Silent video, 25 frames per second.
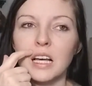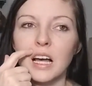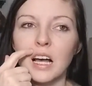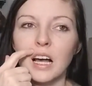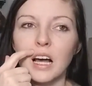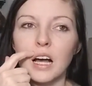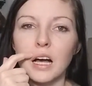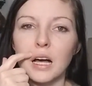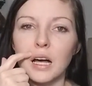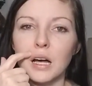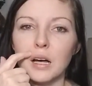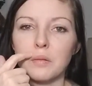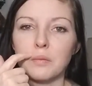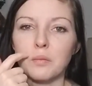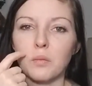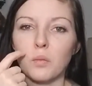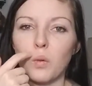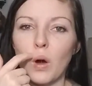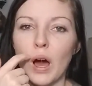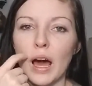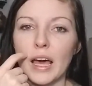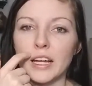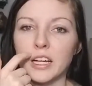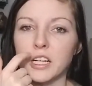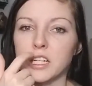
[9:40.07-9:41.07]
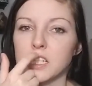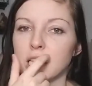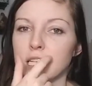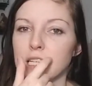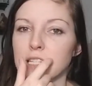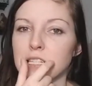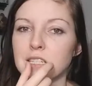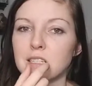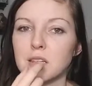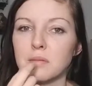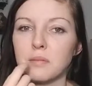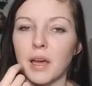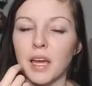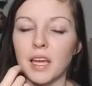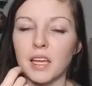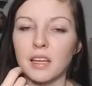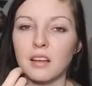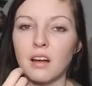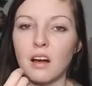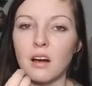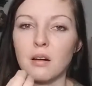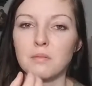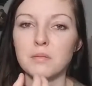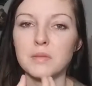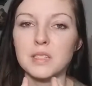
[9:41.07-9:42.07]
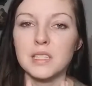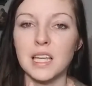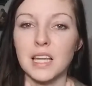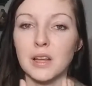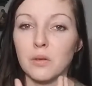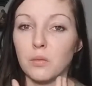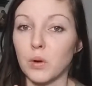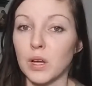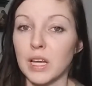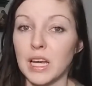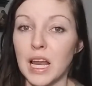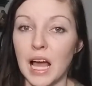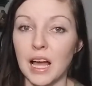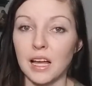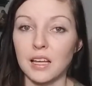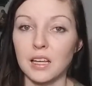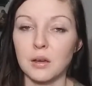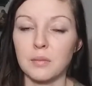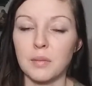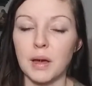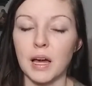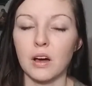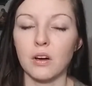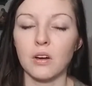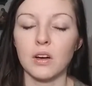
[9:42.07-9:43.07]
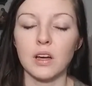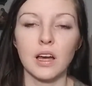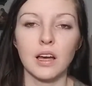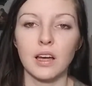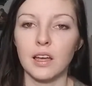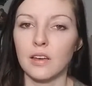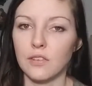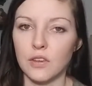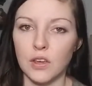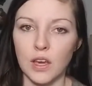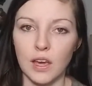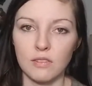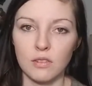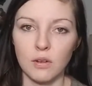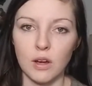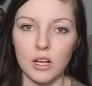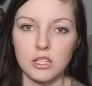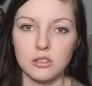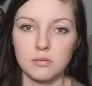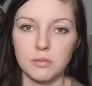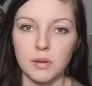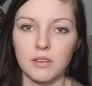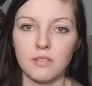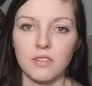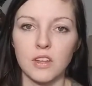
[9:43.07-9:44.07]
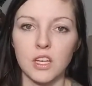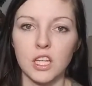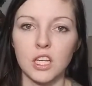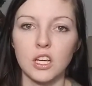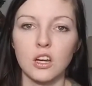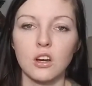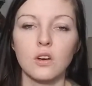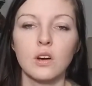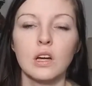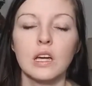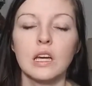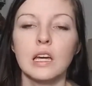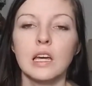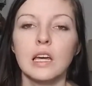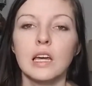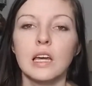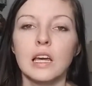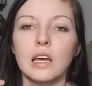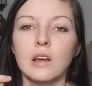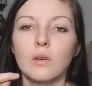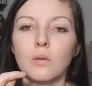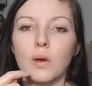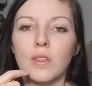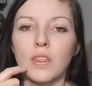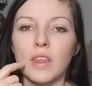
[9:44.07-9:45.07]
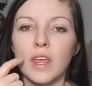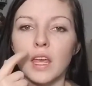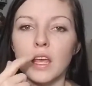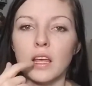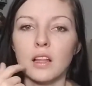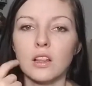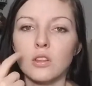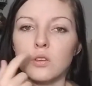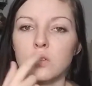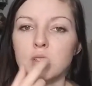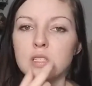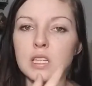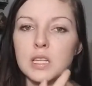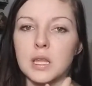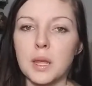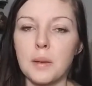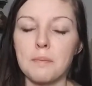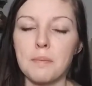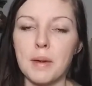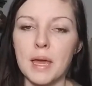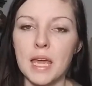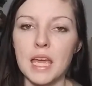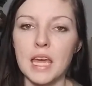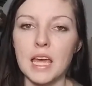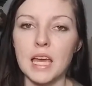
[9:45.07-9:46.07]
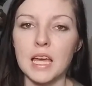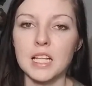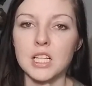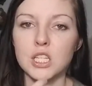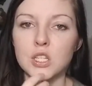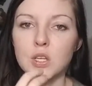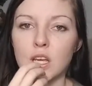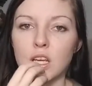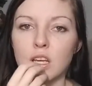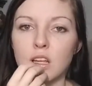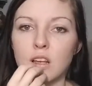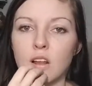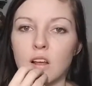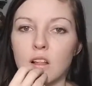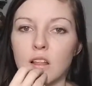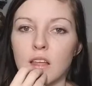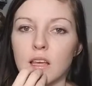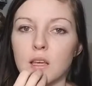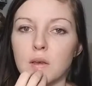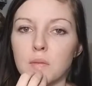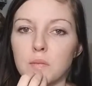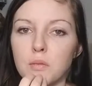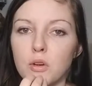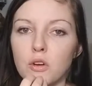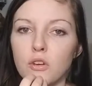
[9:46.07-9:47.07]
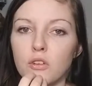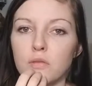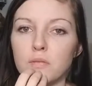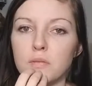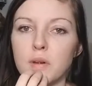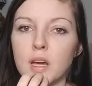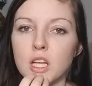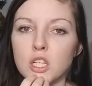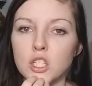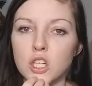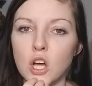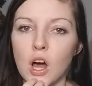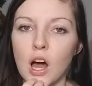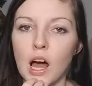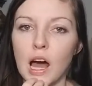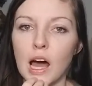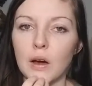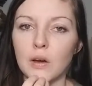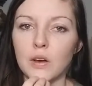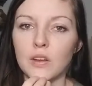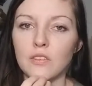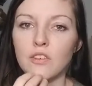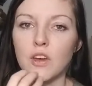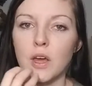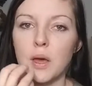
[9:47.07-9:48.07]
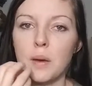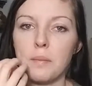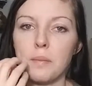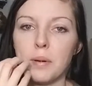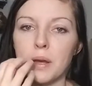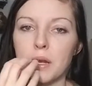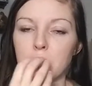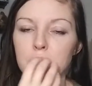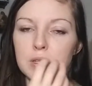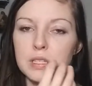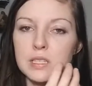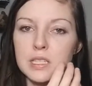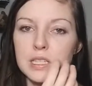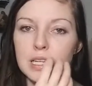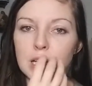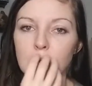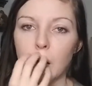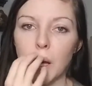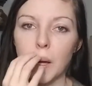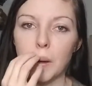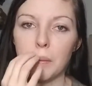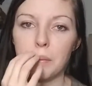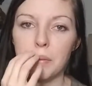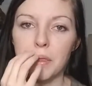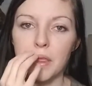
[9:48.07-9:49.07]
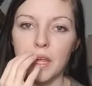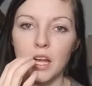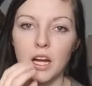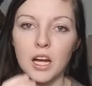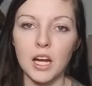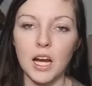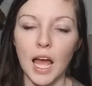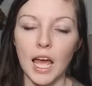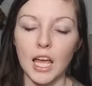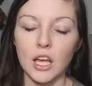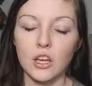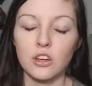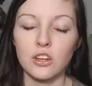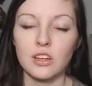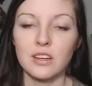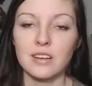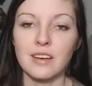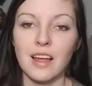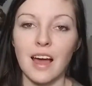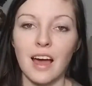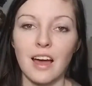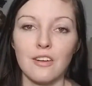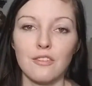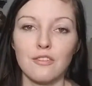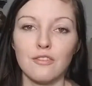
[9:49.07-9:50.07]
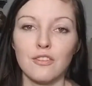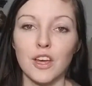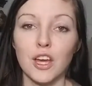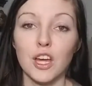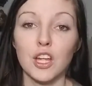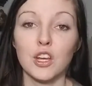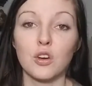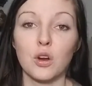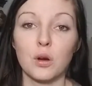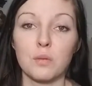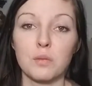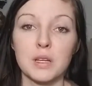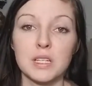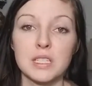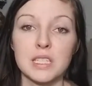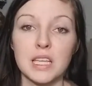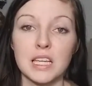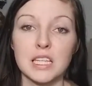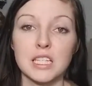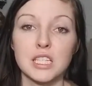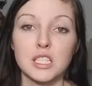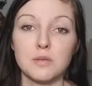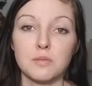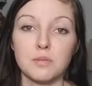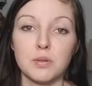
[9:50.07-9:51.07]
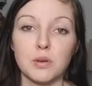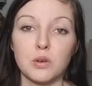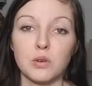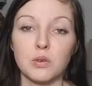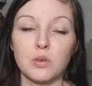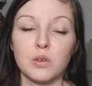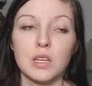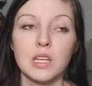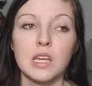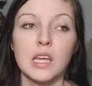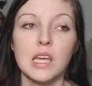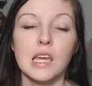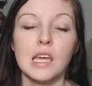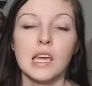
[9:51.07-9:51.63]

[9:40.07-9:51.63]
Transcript: wired into my gums and it would not come out if you haven't watched my video. When they loosened the band so I could like move my jaw out of it, but it was still up there, I could not fit a normal size spoon